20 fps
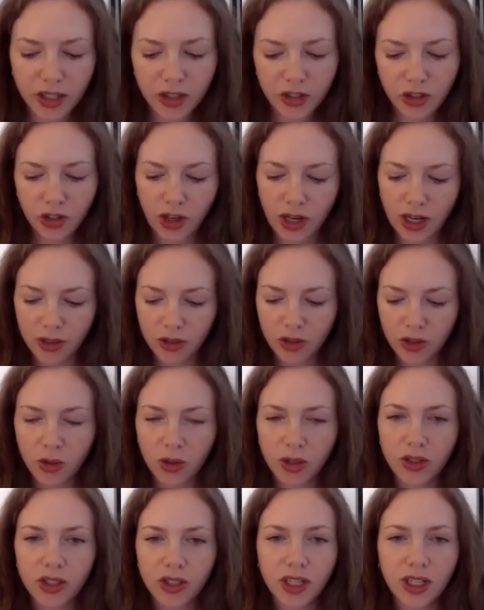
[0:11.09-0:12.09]
is
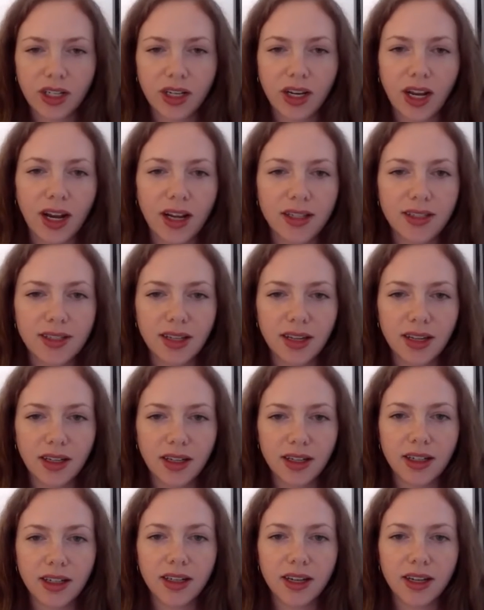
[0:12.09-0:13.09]
crowdsourcing an asset
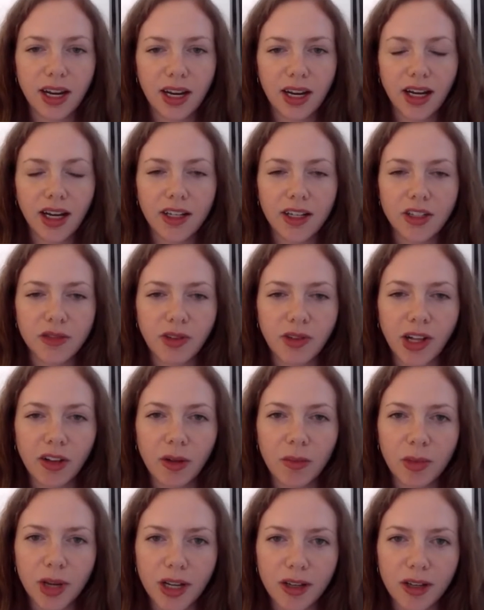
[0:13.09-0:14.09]
in AI
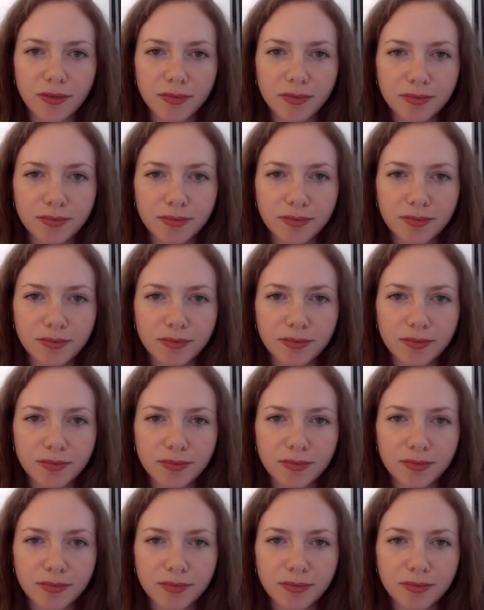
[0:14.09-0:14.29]
development?